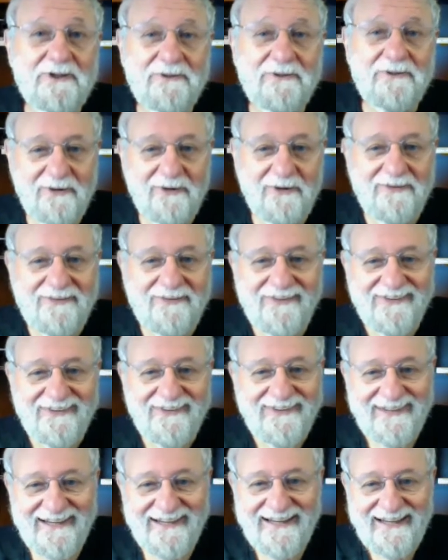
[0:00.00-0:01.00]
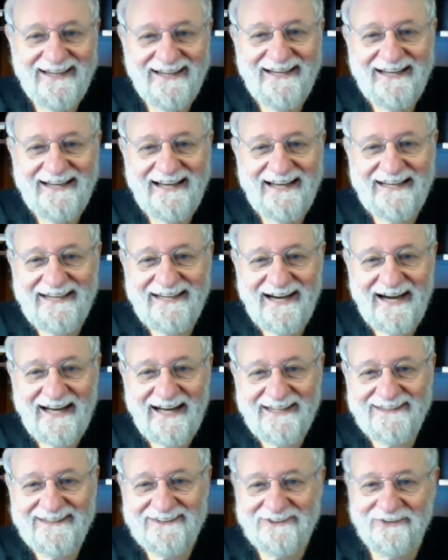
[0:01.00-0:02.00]
drawer. And
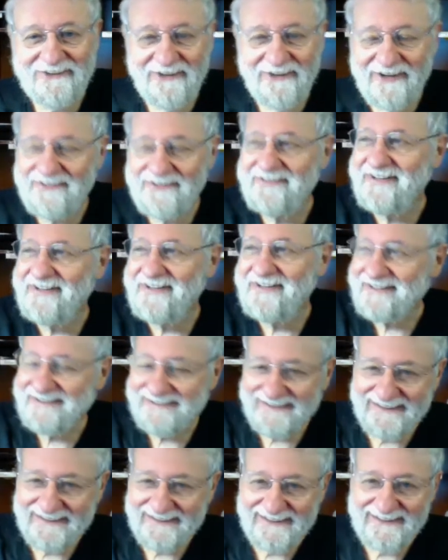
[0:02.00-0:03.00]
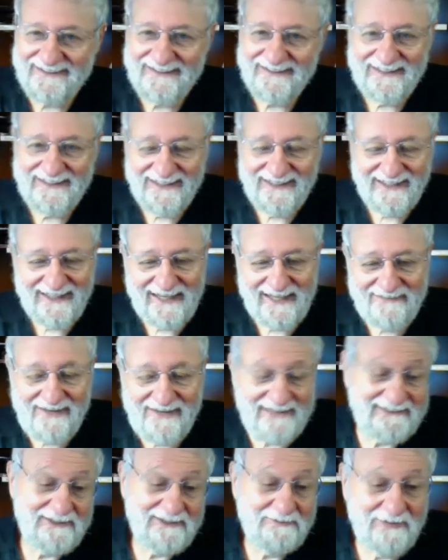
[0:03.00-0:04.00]
I can draw things. I've
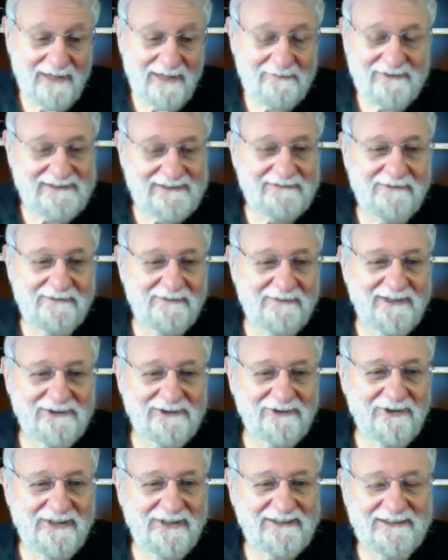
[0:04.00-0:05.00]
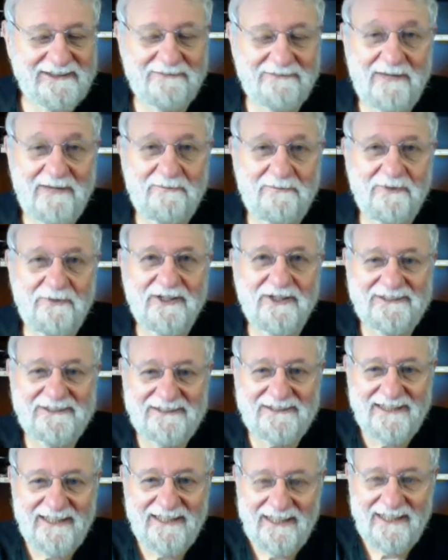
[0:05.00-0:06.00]
actually published some of my drawings in my books,
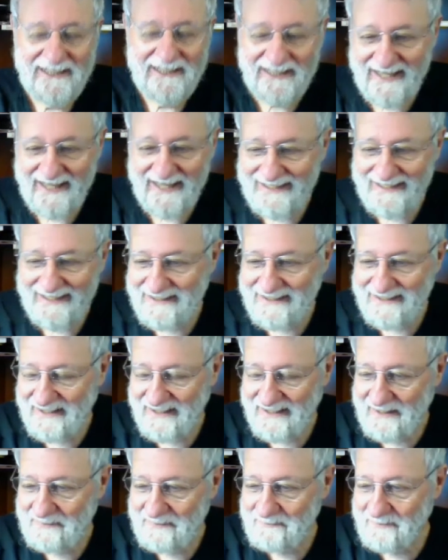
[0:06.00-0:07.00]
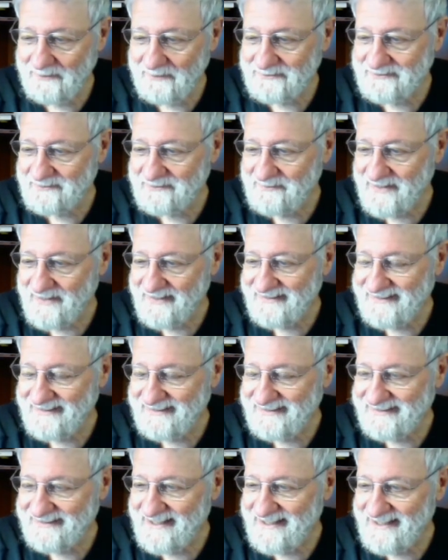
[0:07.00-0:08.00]
and most of my
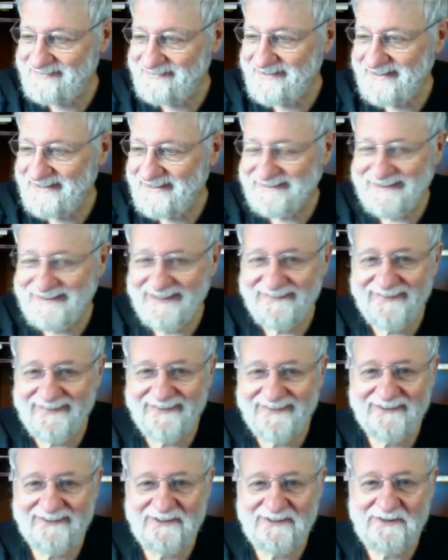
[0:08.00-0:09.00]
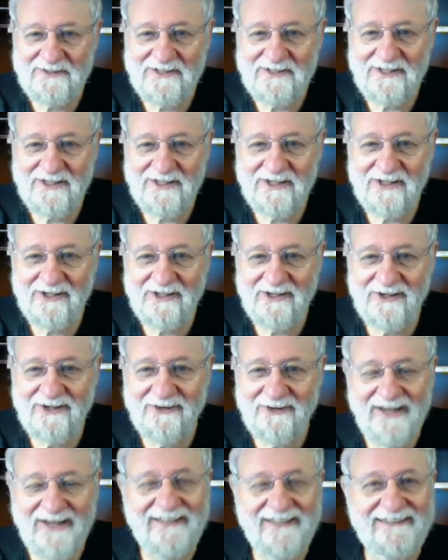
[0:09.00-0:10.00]
design friends think they're
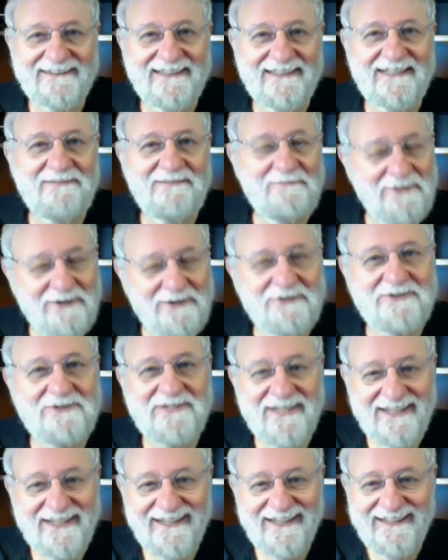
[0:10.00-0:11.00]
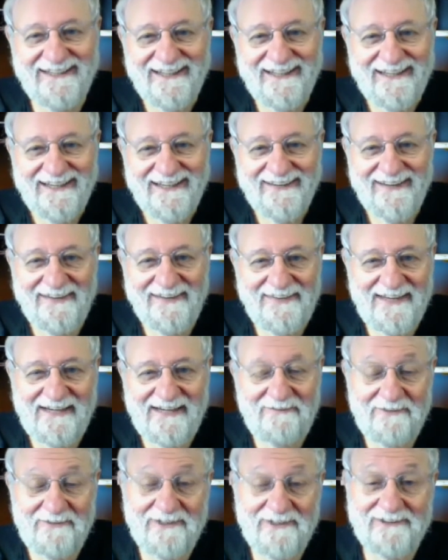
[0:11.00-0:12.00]
quaint and amusing, and they think
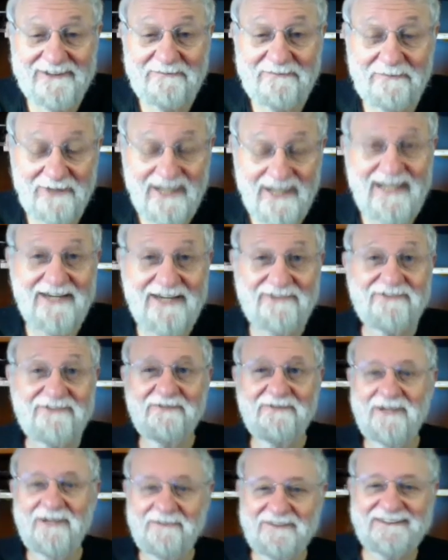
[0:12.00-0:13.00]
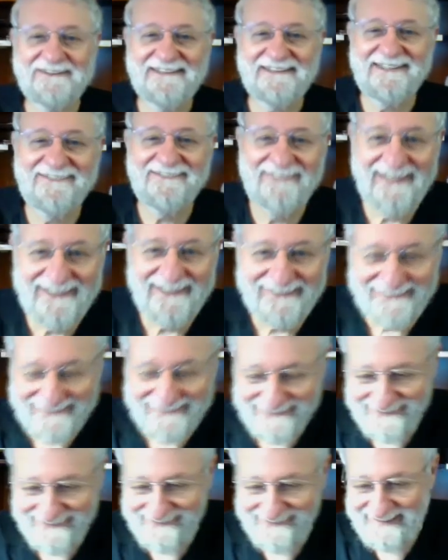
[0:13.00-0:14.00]
I'm really brave for publishing my own
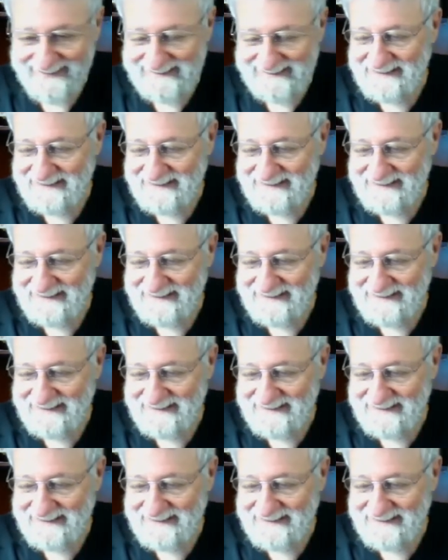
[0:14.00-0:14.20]
drawings.